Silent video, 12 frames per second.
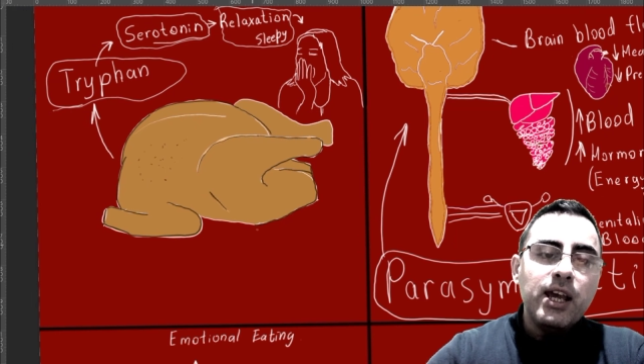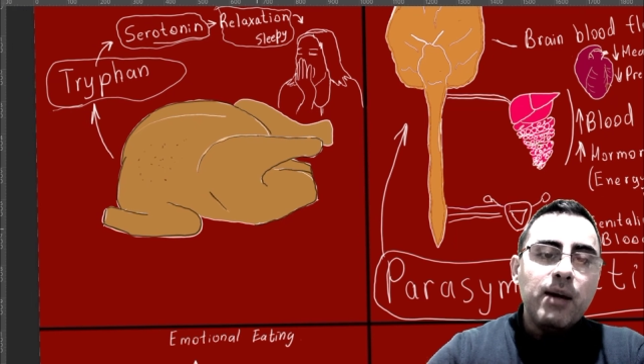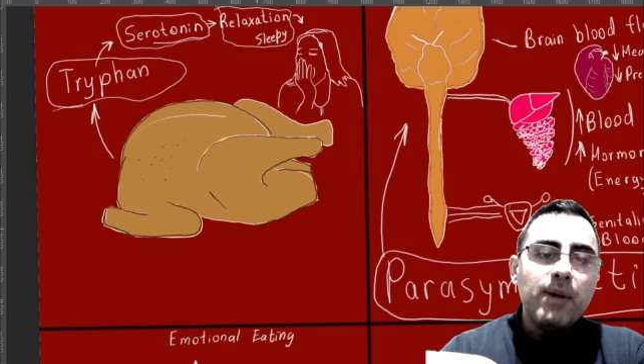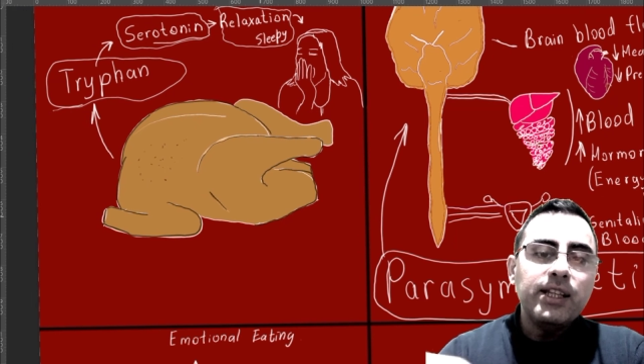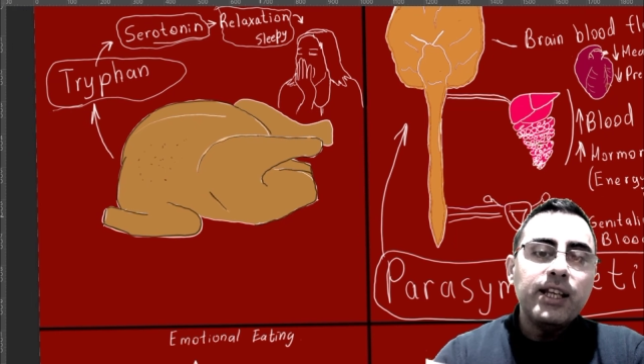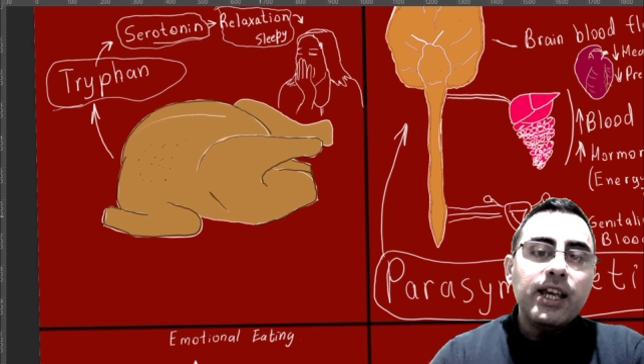
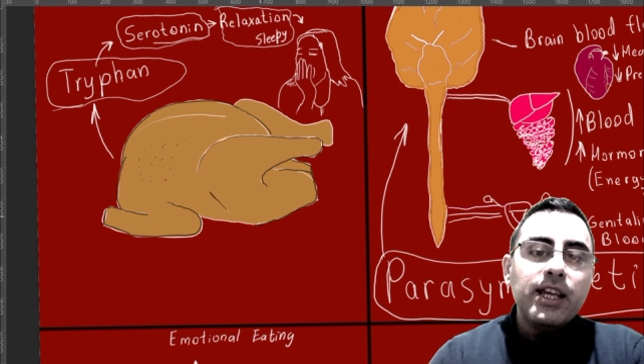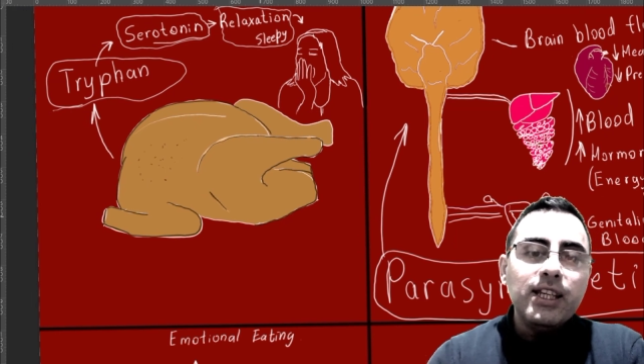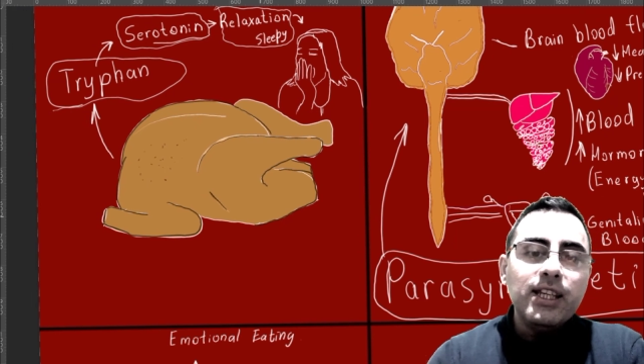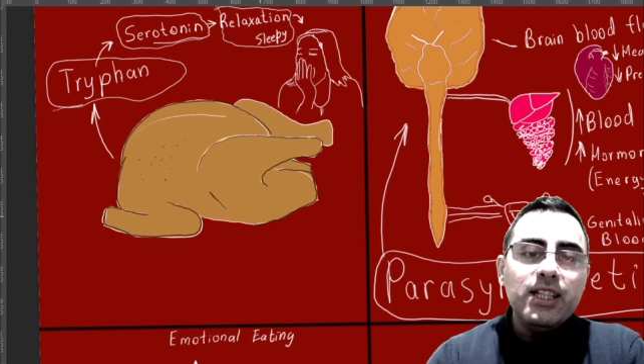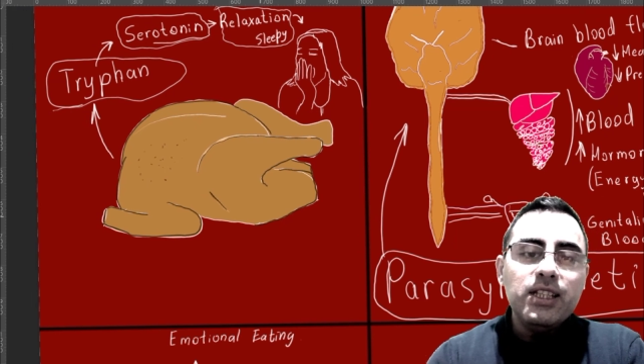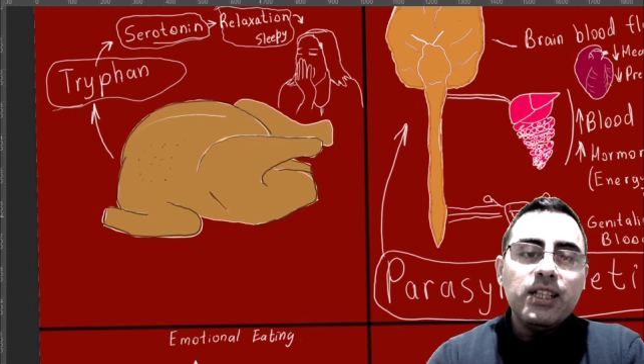but
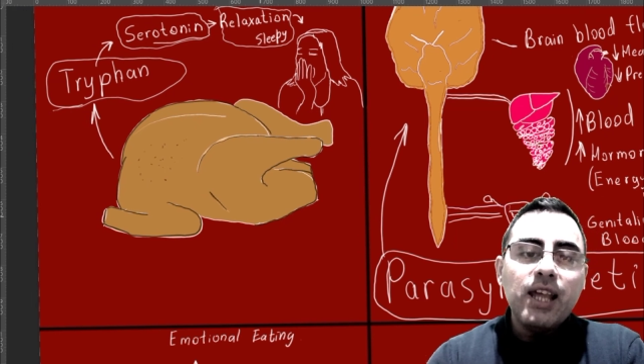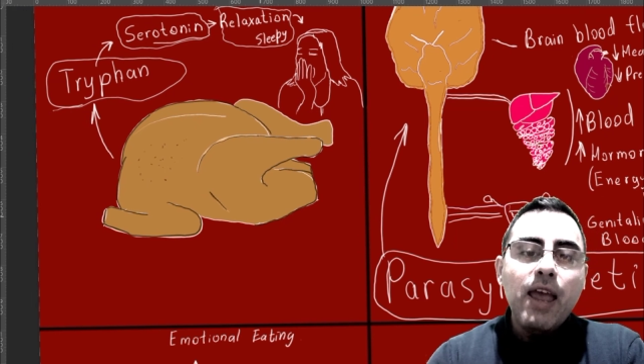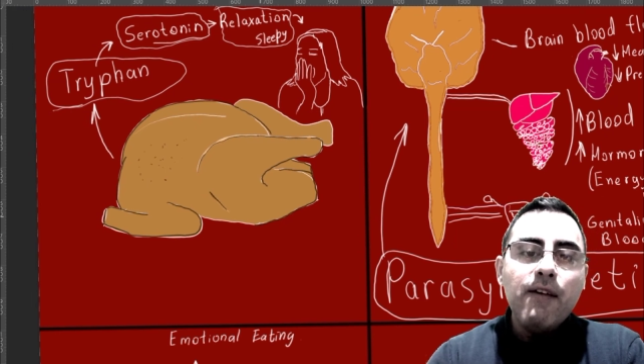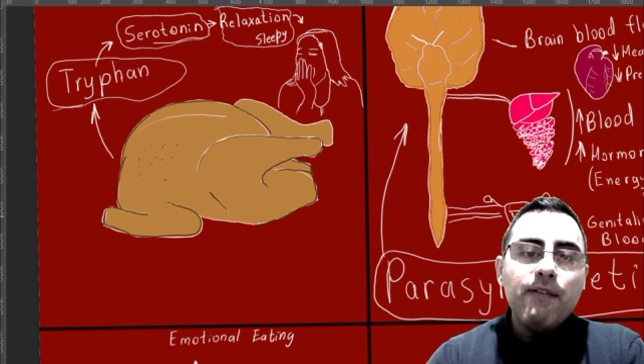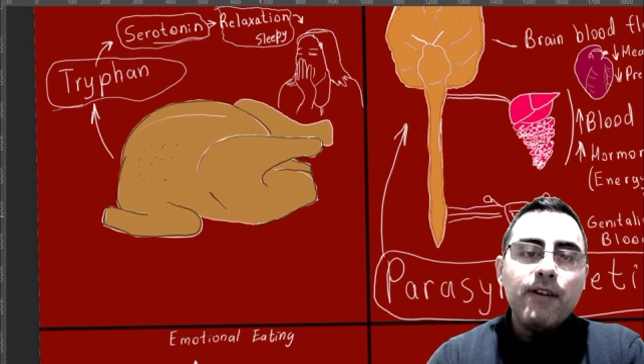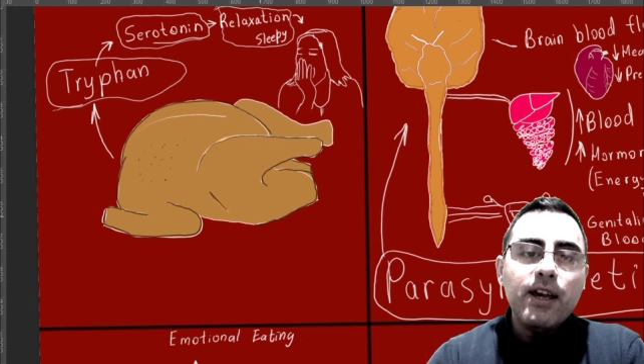it's
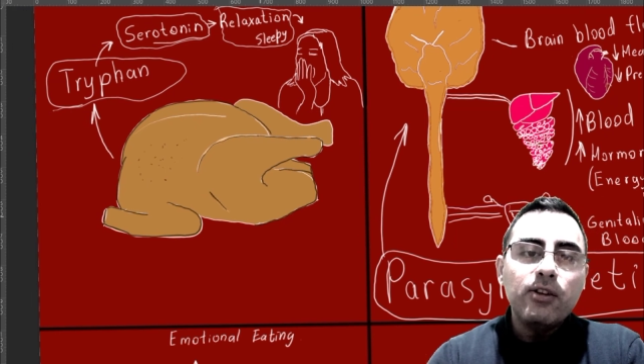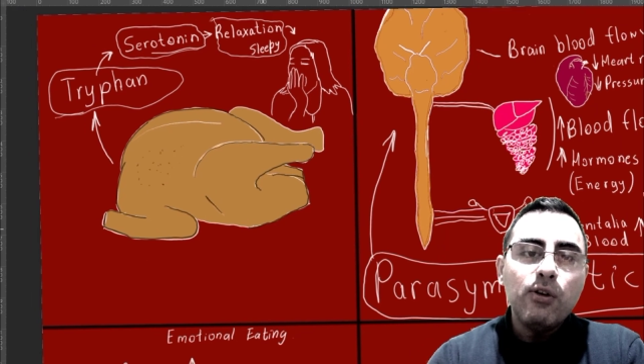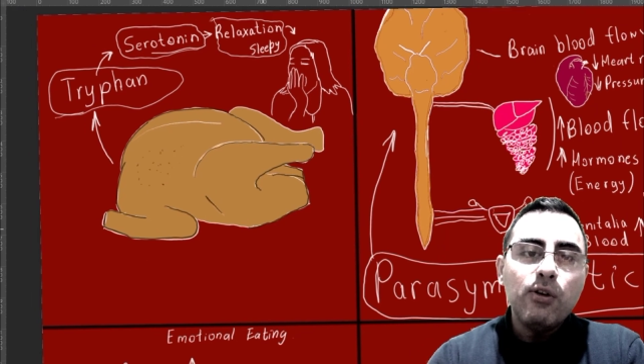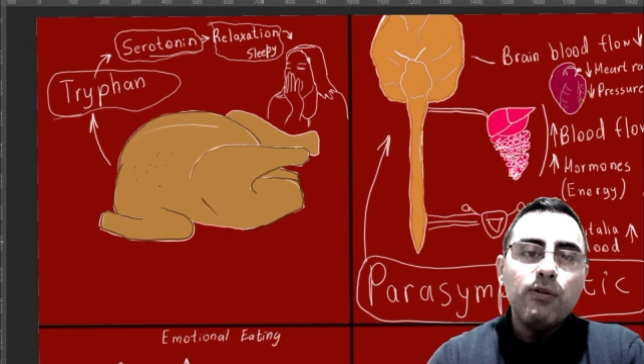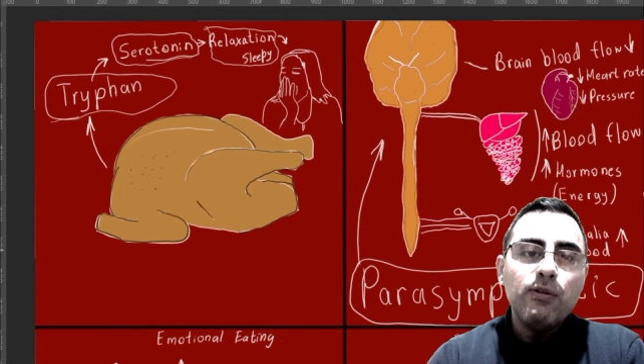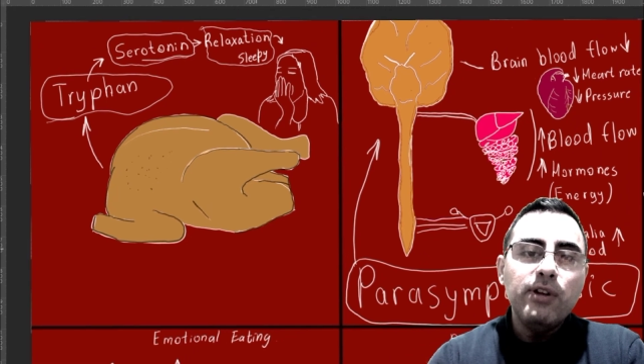effect
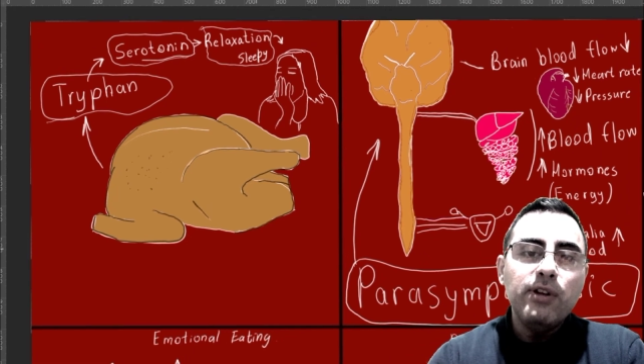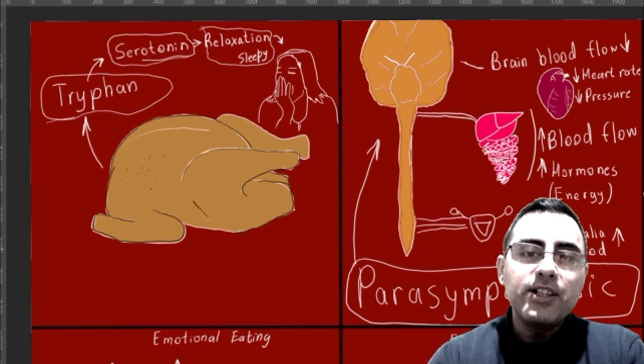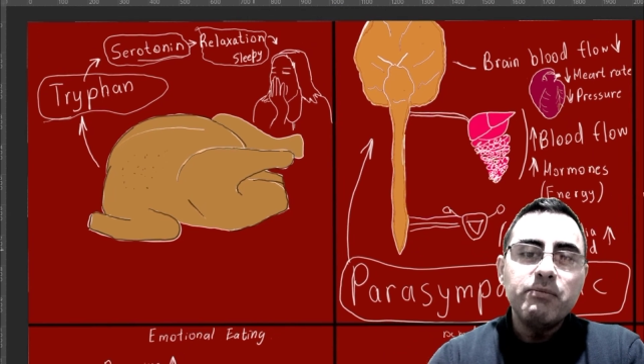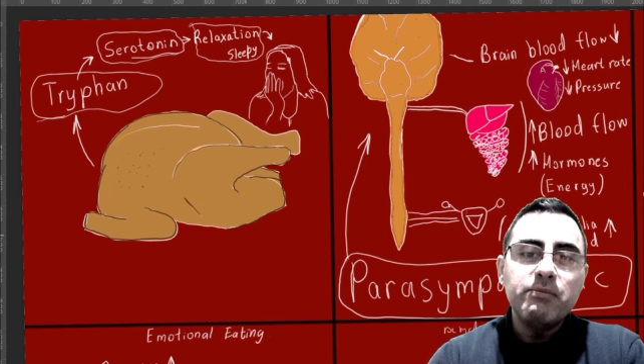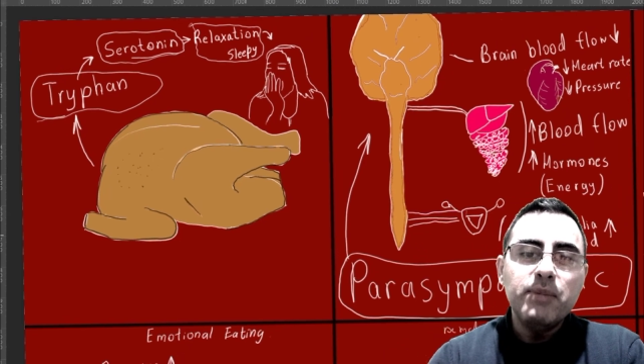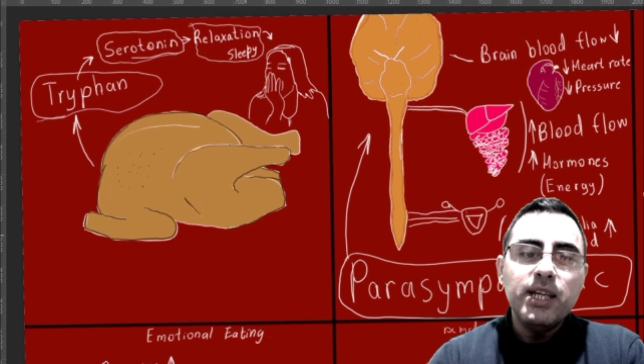of
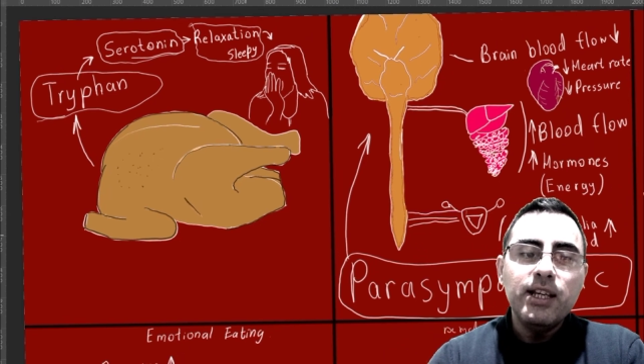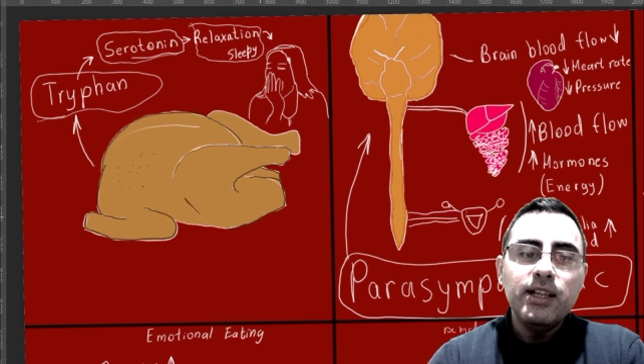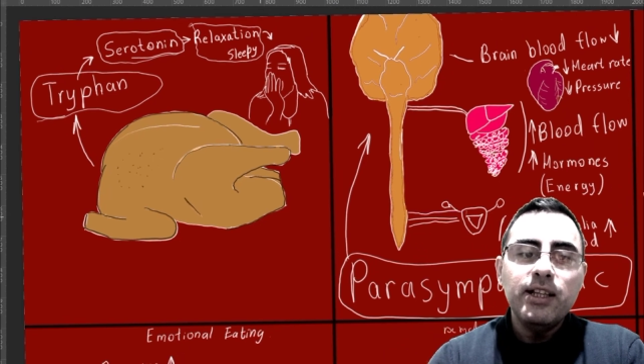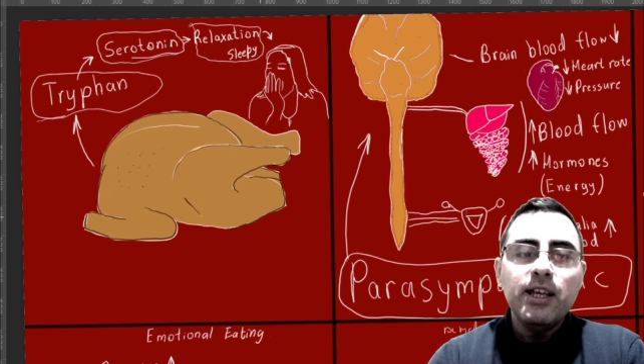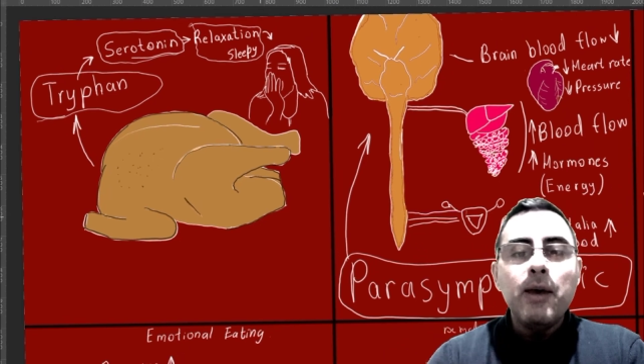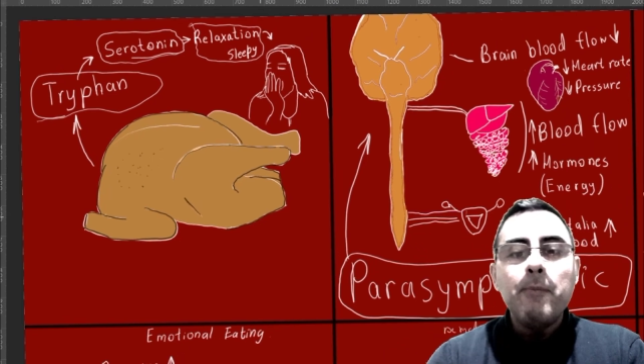large meal.